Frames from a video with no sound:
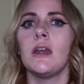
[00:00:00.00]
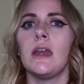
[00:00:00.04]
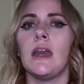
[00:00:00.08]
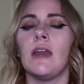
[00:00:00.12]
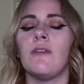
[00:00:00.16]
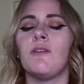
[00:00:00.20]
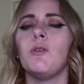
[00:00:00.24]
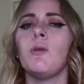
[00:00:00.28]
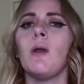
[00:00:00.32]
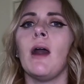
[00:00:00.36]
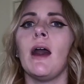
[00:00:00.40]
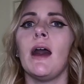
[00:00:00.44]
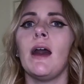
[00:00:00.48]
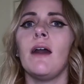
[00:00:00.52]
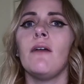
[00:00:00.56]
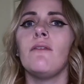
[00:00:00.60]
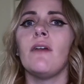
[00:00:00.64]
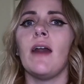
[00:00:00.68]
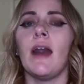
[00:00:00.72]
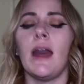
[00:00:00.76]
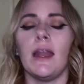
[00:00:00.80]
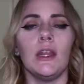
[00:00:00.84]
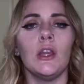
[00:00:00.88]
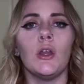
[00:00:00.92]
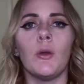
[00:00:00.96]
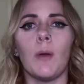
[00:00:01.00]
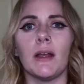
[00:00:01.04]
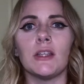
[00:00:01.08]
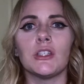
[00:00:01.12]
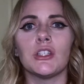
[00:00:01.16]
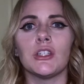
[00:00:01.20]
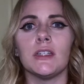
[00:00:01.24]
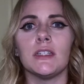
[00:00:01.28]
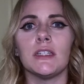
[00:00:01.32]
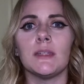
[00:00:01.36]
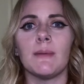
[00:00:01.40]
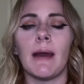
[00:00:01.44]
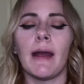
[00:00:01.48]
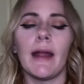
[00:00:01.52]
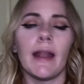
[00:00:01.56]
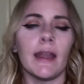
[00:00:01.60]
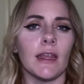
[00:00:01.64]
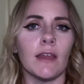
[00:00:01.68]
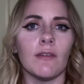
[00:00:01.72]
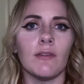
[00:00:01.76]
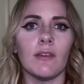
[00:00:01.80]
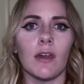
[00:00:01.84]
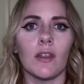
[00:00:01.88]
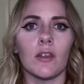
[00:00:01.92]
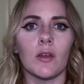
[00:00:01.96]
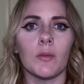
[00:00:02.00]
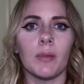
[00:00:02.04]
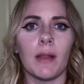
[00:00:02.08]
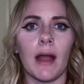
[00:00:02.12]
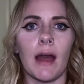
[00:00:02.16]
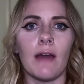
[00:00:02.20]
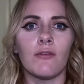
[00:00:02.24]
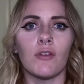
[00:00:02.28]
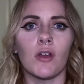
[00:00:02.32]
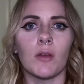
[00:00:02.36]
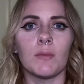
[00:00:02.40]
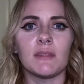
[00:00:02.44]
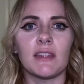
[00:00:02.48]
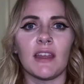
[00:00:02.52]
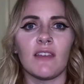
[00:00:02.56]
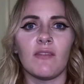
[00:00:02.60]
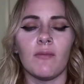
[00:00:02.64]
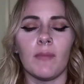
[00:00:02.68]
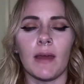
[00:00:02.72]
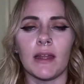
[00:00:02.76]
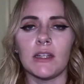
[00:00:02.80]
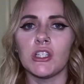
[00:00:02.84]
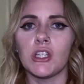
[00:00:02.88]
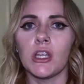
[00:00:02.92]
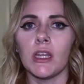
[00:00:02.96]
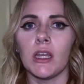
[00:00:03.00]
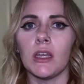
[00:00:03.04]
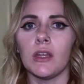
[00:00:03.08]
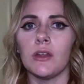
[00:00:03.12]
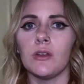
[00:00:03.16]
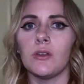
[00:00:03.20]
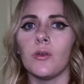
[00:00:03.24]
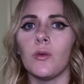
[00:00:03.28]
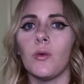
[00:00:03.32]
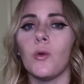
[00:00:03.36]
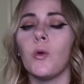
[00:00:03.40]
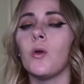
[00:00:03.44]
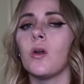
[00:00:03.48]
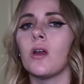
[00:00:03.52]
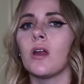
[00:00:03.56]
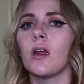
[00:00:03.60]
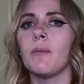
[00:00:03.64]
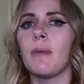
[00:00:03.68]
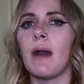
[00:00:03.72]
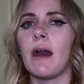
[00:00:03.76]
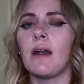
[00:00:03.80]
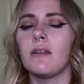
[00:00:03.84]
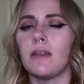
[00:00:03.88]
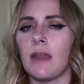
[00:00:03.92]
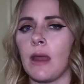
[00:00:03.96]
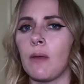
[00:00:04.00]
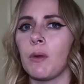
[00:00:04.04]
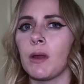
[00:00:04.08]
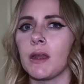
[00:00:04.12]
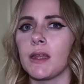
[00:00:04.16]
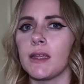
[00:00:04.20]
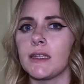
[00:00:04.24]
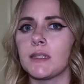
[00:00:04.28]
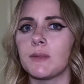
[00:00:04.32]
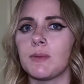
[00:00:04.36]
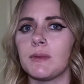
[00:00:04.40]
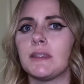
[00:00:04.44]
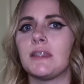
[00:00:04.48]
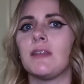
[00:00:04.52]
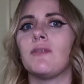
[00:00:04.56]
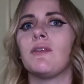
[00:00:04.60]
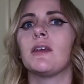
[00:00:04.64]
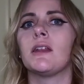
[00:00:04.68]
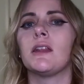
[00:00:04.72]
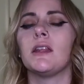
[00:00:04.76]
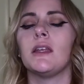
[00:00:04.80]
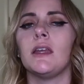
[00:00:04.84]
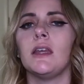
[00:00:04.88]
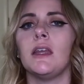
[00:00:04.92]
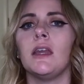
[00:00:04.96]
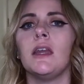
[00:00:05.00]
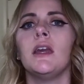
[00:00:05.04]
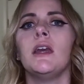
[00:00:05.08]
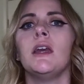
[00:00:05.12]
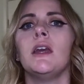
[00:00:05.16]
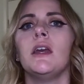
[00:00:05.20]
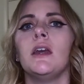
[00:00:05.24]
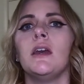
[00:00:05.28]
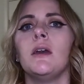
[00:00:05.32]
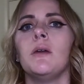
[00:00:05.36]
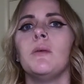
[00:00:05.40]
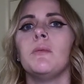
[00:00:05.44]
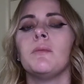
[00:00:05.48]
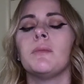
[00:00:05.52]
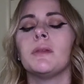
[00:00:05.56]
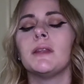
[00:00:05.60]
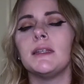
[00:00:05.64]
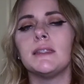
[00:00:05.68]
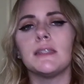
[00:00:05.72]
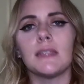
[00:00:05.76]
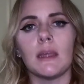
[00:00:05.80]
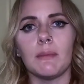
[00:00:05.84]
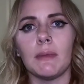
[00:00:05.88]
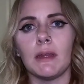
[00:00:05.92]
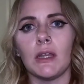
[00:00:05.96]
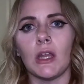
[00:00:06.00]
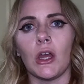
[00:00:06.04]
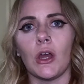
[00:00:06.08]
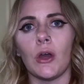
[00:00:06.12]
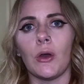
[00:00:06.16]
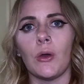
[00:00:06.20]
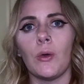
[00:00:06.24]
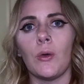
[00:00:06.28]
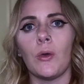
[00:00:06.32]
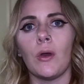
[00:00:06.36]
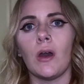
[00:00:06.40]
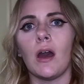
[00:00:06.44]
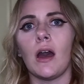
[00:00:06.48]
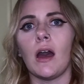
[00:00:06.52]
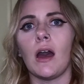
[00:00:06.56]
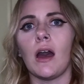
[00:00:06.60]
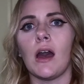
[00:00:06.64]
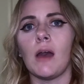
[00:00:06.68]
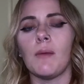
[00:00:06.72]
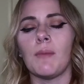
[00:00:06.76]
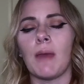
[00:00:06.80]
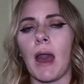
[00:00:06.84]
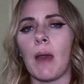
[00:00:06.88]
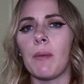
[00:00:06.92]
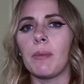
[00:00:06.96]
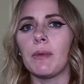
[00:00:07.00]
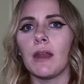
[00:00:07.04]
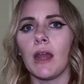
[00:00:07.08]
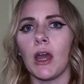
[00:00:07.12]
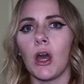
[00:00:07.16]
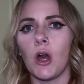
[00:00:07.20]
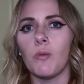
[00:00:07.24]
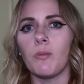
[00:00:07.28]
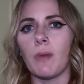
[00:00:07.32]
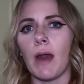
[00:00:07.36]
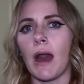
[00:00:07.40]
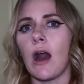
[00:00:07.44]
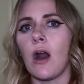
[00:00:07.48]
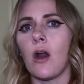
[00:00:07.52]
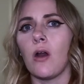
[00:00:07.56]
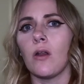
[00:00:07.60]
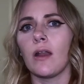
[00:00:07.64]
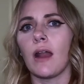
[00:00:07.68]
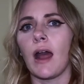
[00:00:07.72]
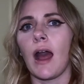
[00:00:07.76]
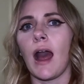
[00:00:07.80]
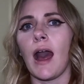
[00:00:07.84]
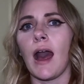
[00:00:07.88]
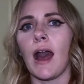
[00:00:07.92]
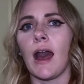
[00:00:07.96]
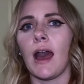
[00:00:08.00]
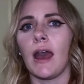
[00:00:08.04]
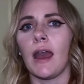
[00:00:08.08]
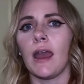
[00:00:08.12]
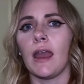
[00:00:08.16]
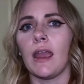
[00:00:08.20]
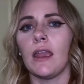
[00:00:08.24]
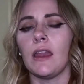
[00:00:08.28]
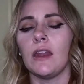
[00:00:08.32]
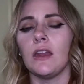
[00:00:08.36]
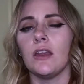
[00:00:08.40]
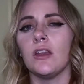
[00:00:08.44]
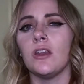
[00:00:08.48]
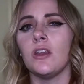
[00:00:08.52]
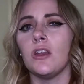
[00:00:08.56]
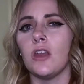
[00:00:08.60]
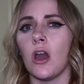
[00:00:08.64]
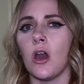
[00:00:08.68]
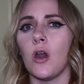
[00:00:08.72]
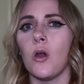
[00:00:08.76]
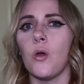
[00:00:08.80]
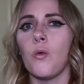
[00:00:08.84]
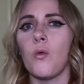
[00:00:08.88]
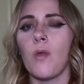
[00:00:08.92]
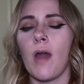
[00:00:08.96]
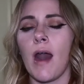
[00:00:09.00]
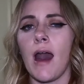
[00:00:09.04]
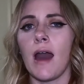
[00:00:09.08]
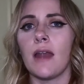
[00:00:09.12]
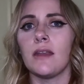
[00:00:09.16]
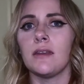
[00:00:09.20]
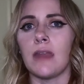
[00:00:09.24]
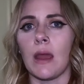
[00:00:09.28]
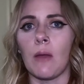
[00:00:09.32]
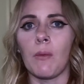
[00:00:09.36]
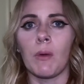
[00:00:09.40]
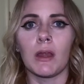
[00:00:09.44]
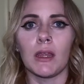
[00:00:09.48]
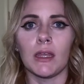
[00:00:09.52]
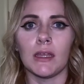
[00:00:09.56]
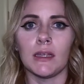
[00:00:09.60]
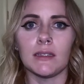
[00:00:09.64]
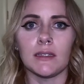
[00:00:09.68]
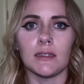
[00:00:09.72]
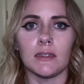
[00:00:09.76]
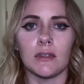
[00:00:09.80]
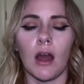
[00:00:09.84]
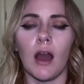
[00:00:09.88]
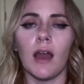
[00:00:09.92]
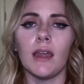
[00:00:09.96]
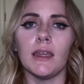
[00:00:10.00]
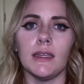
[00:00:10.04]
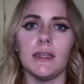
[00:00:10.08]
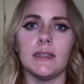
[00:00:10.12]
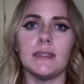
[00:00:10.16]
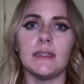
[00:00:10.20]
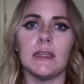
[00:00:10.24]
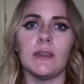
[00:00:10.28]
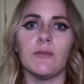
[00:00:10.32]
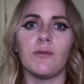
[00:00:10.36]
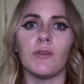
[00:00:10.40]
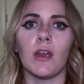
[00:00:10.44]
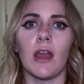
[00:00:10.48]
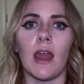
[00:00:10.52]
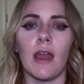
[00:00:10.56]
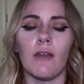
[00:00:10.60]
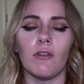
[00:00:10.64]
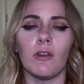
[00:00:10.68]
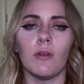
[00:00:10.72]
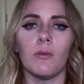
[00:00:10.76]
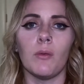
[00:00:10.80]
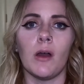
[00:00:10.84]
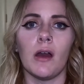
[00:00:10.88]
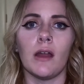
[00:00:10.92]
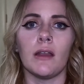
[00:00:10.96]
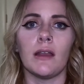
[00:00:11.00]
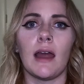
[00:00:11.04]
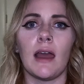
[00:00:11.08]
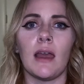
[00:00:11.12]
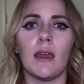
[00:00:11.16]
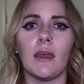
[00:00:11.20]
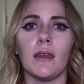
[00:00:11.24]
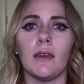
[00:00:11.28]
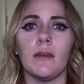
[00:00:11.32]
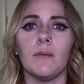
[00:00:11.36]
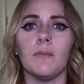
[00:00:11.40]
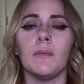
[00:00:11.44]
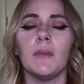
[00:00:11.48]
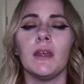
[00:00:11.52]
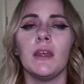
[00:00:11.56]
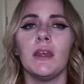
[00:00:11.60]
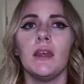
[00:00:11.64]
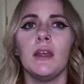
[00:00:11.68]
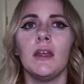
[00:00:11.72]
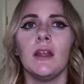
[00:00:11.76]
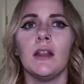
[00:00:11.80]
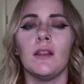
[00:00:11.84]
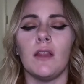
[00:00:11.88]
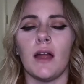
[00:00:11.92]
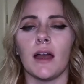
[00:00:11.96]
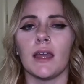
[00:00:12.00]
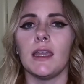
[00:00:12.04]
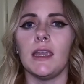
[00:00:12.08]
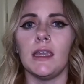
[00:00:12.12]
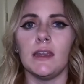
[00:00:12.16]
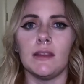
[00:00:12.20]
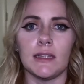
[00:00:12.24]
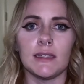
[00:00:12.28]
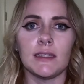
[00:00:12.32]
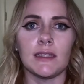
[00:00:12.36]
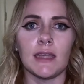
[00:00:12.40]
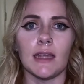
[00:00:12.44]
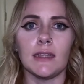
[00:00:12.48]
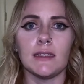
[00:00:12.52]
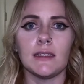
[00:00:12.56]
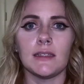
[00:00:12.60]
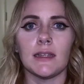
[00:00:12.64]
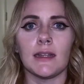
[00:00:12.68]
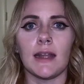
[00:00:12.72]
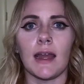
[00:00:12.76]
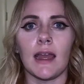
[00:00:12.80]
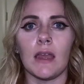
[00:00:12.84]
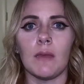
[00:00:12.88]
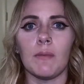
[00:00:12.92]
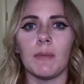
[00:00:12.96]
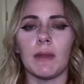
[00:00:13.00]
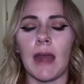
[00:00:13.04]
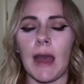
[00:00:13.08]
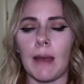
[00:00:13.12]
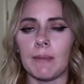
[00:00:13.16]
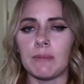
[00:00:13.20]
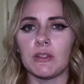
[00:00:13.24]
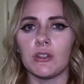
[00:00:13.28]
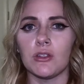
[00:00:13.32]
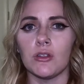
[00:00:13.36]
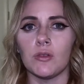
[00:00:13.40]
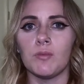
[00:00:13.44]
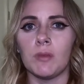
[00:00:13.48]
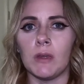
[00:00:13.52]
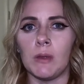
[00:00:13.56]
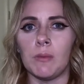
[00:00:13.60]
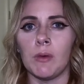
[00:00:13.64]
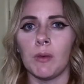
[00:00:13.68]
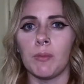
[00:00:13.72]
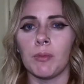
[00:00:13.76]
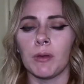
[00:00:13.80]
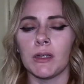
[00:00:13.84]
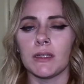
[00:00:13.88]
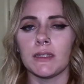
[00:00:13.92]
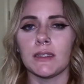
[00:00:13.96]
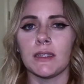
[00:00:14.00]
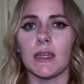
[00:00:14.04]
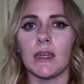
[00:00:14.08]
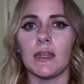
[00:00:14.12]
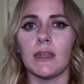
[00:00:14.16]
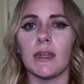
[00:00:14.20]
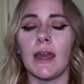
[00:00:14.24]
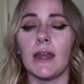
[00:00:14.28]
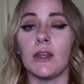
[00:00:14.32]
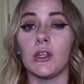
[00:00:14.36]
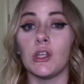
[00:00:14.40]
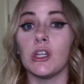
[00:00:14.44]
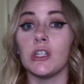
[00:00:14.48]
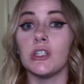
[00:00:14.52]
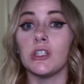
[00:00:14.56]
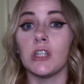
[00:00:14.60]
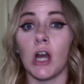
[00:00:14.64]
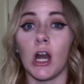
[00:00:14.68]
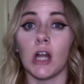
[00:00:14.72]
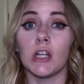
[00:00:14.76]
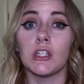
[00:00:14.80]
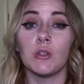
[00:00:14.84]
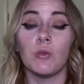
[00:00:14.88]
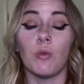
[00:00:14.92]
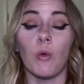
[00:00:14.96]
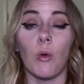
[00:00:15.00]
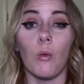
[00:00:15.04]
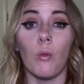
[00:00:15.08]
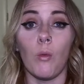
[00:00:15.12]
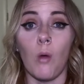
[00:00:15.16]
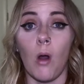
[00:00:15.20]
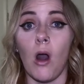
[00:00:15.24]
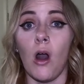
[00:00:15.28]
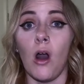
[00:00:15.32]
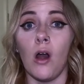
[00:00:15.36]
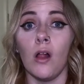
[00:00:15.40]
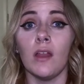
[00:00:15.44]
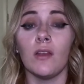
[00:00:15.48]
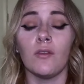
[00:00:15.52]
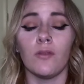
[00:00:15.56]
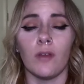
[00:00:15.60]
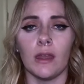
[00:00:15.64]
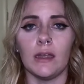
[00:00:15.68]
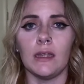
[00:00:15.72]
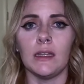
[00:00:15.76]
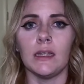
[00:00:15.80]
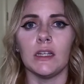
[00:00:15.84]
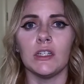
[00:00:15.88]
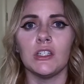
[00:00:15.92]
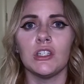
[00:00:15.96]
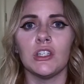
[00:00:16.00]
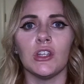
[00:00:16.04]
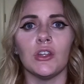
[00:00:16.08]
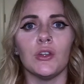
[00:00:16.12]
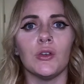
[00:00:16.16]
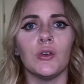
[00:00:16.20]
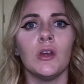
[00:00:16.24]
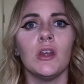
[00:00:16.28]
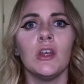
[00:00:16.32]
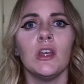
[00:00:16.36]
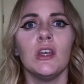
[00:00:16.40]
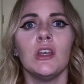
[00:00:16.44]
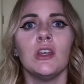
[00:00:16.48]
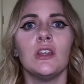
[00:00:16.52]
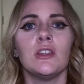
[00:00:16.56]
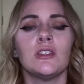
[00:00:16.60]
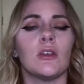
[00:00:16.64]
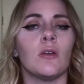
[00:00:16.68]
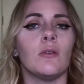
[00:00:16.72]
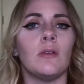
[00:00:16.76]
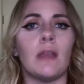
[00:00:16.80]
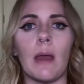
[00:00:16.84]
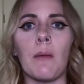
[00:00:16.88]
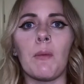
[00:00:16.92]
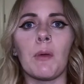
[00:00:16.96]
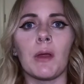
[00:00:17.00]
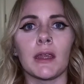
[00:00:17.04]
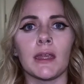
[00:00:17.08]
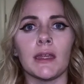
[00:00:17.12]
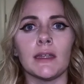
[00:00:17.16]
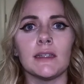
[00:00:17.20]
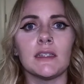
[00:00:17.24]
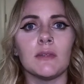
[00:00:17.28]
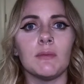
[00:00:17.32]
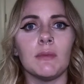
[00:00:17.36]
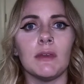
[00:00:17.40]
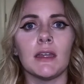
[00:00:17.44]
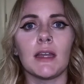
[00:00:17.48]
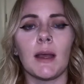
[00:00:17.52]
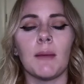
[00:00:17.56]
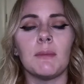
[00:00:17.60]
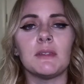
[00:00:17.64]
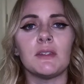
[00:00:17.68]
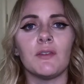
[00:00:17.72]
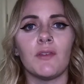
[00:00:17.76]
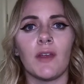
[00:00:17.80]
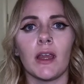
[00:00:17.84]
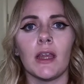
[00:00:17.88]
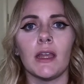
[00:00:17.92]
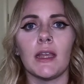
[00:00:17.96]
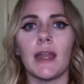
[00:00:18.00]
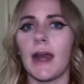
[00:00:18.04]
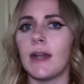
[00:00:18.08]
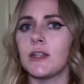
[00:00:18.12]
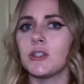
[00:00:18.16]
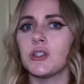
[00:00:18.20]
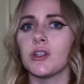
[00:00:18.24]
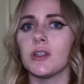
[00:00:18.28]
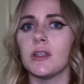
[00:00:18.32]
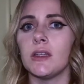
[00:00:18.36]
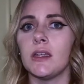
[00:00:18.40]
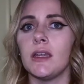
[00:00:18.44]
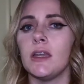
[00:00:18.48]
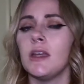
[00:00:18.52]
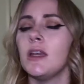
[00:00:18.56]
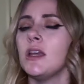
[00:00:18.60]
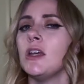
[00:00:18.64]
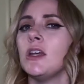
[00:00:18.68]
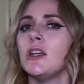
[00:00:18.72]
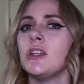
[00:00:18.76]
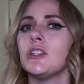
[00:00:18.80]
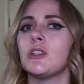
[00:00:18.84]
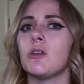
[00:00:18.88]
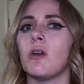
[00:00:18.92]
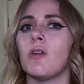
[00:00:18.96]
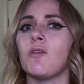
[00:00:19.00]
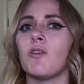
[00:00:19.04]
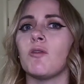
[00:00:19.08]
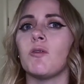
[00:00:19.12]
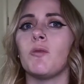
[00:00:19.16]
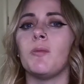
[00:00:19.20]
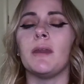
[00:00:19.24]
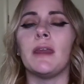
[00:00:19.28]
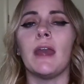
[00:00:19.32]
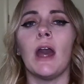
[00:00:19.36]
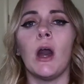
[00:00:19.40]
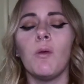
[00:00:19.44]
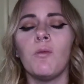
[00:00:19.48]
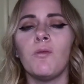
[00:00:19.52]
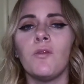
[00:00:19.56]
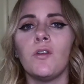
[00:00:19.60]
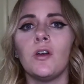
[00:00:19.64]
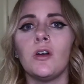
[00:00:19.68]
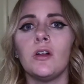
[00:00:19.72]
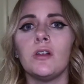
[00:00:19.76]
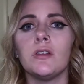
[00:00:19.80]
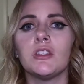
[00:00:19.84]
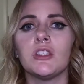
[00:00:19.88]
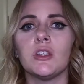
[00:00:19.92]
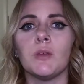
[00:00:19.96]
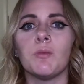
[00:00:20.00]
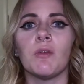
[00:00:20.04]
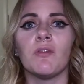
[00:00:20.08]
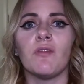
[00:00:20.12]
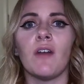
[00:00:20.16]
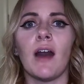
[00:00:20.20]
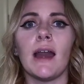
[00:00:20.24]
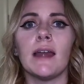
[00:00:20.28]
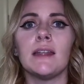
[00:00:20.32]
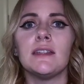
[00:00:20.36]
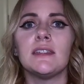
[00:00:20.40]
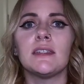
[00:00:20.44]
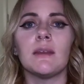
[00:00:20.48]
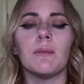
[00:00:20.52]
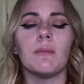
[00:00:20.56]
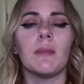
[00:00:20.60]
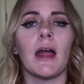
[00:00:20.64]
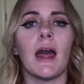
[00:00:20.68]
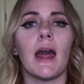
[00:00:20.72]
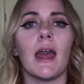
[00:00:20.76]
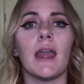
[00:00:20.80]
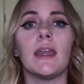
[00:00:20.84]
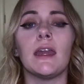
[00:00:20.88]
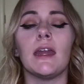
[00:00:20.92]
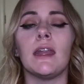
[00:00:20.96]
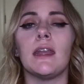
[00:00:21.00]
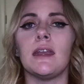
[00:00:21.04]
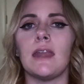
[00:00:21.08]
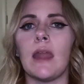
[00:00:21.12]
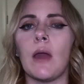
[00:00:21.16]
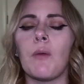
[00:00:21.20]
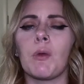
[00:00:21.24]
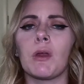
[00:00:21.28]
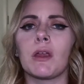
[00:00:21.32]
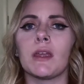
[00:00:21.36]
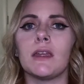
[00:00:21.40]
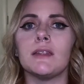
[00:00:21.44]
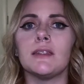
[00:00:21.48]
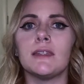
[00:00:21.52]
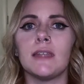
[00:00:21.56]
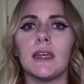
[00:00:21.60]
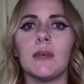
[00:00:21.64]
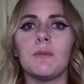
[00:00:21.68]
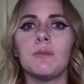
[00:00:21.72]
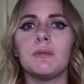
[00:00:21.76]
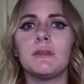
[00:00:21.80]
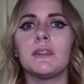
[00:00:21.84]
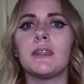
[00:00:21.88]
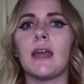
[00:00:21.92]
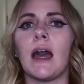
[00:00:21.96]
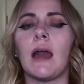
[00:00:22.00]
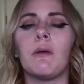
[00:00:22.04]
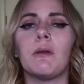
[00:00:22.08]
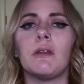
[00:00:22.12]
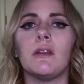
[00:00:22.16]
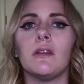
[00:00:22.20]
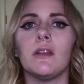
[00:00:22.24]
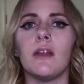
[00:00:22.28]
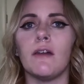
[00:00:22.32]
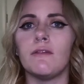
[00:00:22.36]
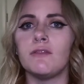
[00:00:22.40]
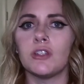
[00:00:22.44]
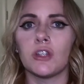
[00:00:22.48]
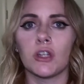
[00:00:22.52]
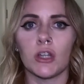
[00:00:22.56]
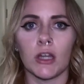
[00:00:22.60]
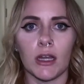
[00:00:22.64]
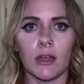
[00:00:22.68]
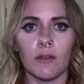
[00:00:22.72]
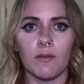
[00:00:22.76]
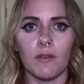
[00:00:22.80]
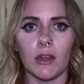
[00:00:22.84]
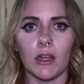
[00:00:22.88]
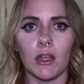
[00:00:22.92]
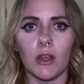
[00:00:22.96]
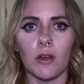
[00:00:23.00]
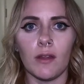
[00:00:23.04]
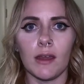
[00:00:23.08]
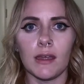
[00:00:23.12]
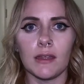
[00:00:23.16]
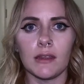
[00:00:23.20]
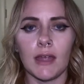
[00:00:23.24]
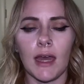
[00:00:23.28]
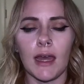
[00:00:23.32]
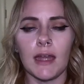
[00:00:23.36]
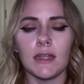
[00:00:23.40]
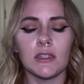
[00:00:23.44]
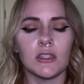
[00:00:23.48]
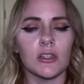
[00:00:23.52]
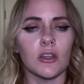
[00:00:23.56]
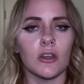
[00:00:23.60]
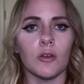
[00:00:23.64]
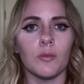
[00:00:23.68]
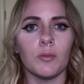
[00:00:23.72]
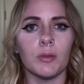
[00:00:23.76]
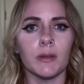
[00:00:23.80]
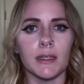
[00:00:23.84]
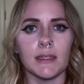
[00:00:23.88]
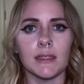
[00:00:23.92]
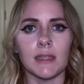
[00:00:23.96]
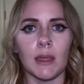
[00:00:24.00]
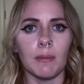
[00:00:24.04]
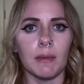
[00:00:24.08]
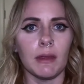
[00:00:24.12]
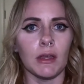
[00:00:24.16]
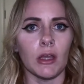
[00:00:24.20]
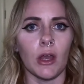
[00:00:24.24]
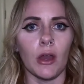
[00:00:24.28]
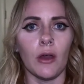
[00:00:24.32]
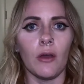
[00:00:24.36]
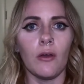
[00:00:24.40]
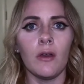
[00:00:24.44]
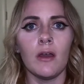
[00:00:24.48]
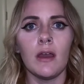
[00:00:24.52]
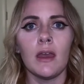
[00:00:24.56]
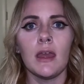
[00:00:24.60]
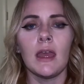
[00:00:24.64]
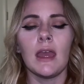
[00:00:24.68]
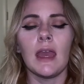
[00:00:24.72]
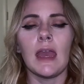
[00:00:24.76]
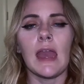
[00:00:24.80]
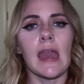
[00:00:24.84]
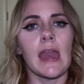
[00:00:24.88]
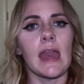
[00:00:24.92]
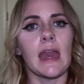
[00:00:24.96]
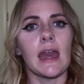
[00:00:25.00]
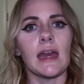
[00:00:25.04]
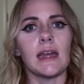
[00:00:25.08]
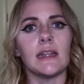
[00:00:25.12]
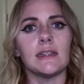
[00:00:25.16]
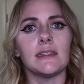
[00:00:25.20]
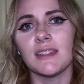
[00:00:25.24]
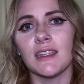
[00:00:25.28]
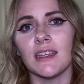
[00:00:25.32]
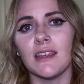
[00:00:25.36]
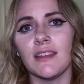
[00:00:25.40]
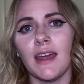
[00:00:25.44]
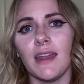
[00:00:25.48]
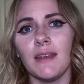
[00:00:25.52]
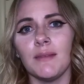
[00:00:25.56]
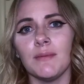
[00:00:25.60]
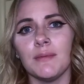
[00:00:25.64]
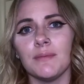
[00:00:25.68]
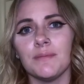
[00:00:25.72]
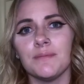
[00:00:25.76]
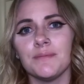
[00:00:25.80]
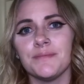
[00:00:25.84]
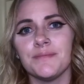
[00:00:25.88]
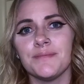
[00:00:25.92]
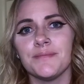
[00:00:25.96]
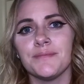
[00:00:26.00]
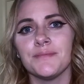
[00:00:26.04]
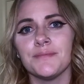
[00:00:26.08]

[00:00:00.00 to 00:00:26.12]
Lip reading: If you have any questions about any of the other platforms I've mentioned or about networking specifically, please let me know. I'm happy to help out. I know that networking is not easy for everyone. I'm lucky in the sense that I am an absolute people person and could talk to a wall if I needed to. So networking to me comes very naturally. So if it would be helpful to provide some networking tips, I would love to create a video like that. So please let me know and see you then.